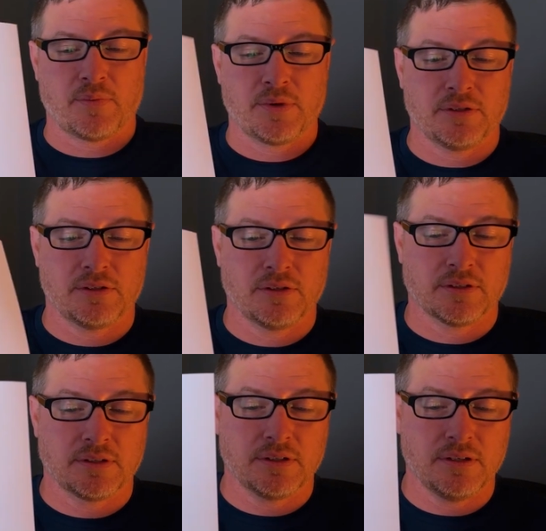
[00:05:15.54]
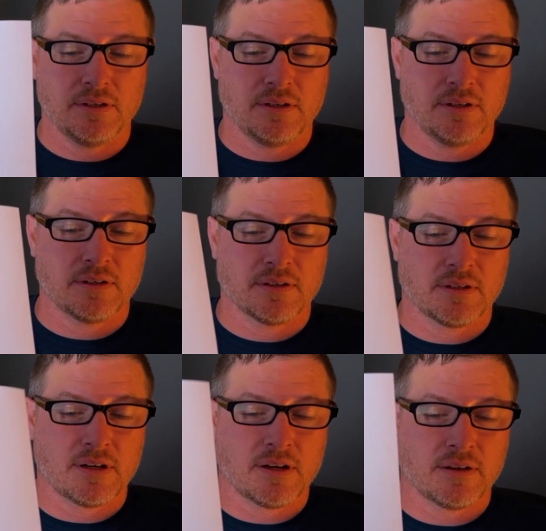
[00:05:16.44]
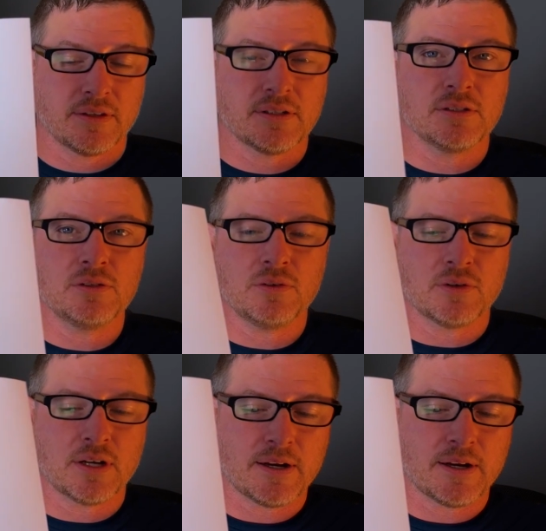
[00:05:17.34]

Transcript: here so you can see it. This little